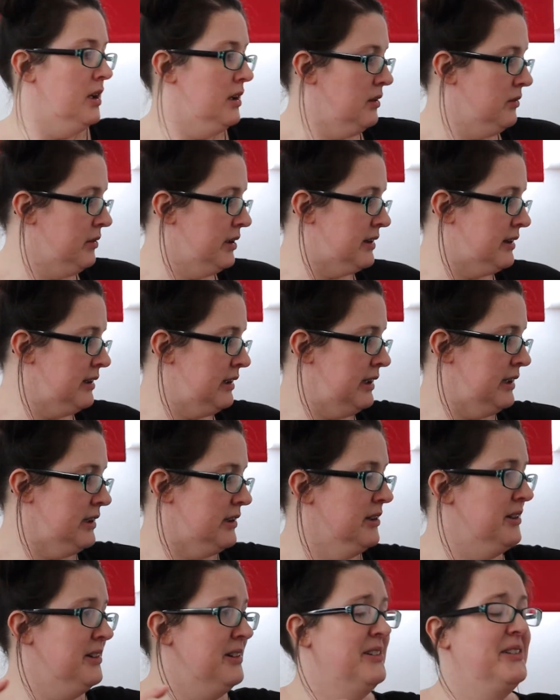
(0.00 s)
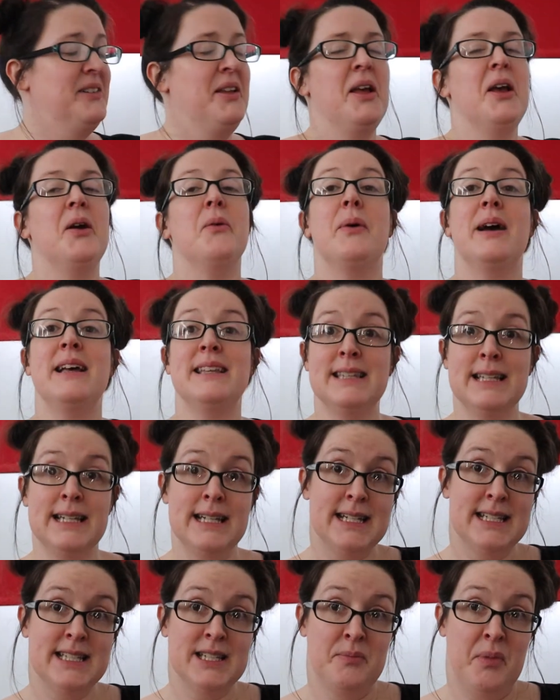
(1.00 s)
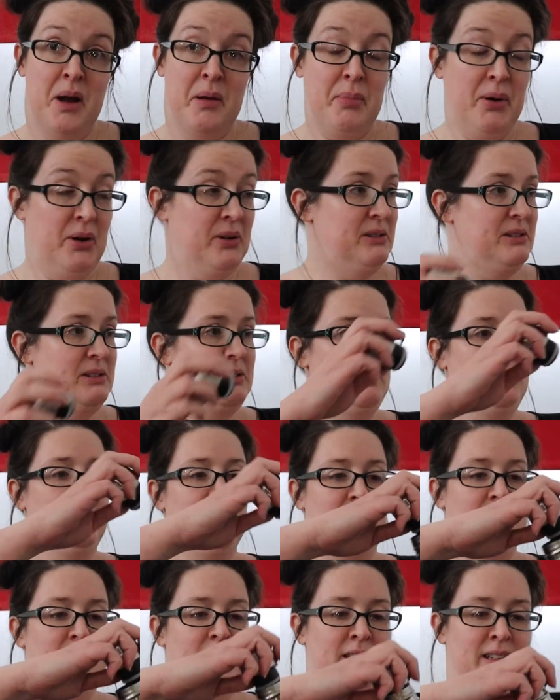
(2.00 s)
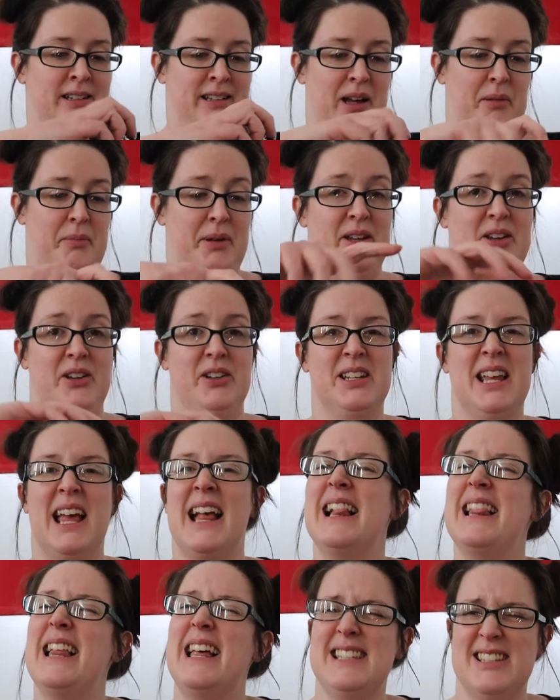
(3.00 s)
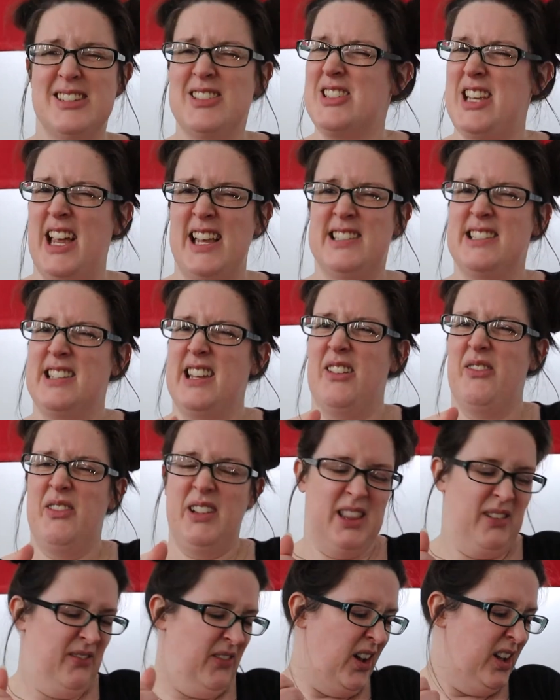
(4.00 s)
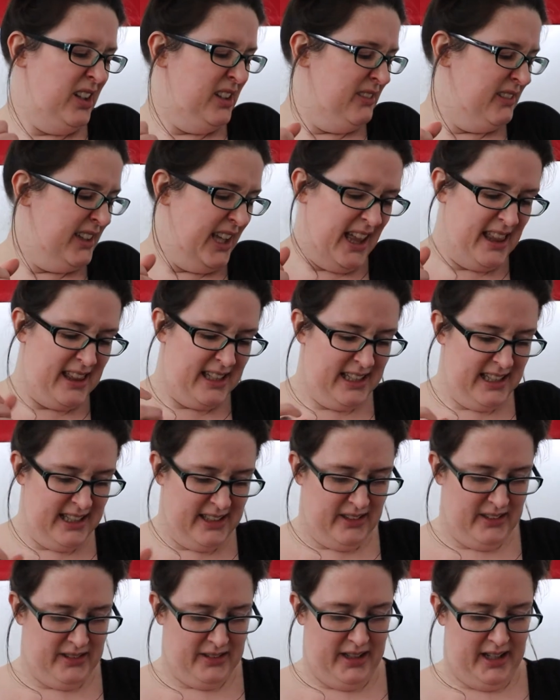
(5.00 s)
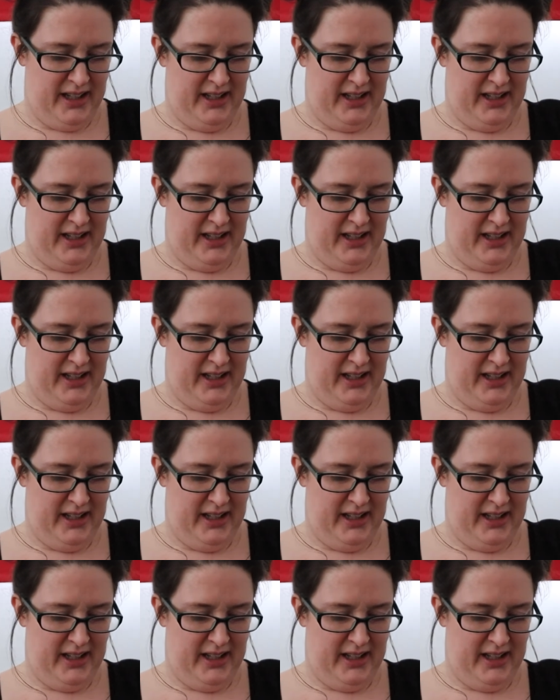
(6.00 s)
Where's the lid? Where's the lid to my bottle gone? That'd be good. Let's just test it with the bottle without the lid on.